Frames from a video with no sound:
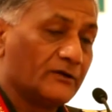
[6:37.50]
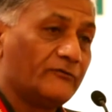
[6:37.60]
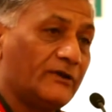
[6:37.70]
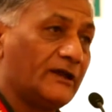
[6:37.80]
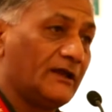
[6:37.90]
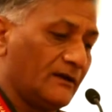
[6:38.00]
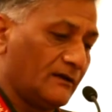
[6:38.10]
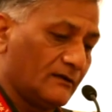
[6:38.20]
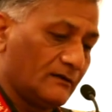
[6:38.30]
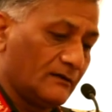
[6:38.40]

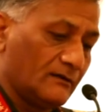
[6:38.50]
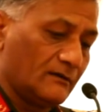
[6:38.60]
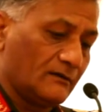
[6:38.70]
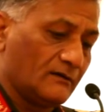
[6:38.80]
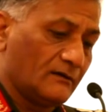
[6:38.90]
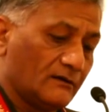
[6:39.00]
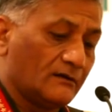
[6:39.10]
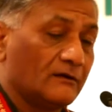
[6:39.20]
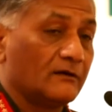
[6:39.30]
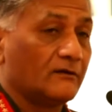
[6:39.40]
We
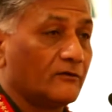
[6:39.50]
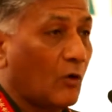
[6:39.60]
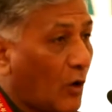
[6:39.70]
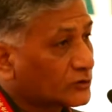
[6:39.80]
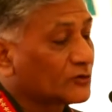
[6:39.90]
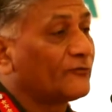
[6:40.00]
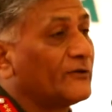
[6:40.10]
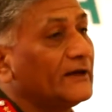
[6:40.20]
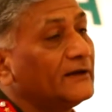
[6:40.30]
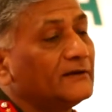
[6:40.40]
also
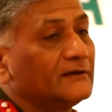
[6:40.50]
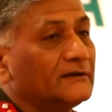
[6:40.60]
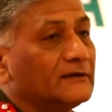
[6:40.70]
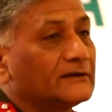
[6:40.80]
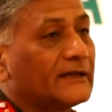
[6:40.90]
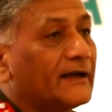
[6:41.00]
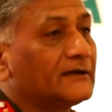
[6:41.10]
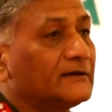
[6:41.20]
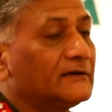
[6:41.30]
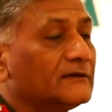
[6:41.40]
feel
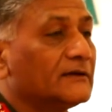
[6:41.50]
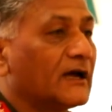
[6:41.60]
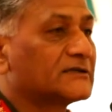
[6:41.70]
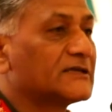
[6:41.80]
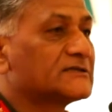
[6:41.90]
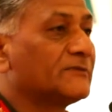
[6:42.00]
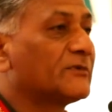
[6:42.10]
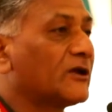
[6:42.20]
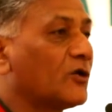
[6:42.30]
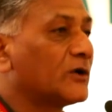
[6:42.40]
that a
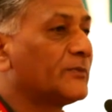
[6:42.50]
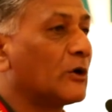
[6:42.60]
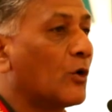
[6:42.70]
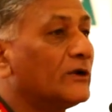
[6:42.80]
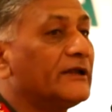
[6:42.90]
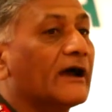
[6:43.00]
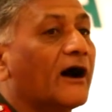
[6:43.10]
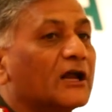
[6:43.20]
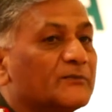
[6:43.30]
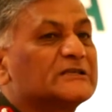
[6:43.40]
system cannot be only
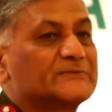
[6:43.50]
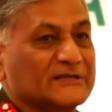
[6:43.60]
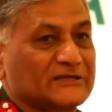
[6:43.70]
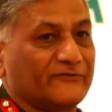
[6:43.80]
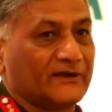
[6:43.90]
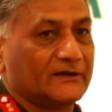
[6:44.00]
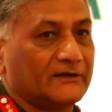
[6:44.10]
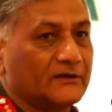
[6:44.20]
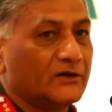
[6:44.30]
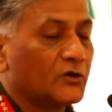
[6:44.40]
army specific.
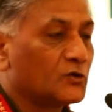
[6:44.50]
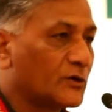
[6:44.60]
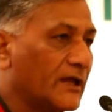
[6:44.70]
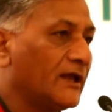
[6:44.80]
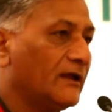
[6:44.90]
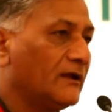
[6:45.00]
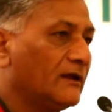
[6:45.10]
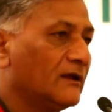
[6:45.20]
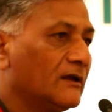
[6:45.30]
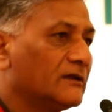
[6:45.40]

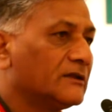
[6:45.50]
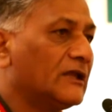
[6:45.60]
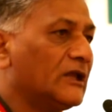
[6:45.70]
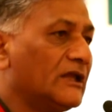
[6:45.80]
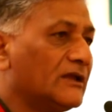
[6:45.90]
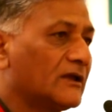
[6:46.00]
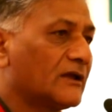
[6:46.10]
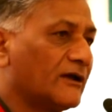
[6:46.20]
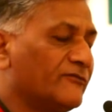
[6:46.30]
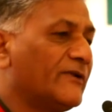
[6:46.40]
Today, the
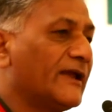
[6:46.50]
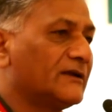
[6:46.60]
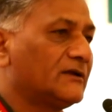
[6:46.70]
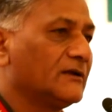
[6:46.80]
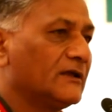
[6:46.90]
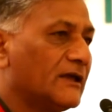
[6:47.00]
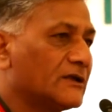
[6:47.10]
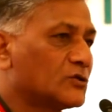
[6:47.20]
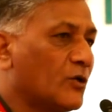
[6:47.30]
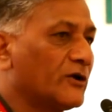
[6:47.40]
conflict
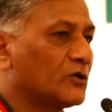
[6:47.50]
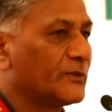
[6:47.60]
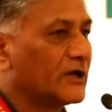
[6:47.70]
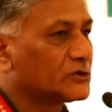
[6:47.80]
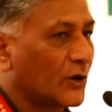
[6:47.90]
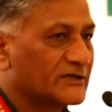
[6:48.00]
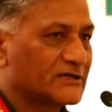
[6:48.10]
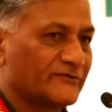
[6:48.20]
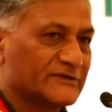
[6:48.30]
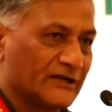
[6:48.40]
is going to be a joint
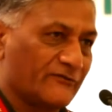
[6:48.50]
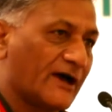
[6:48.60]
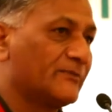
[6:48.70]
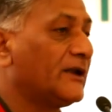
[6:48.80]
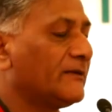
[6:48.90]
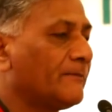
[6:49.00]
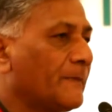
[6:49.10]
service environment.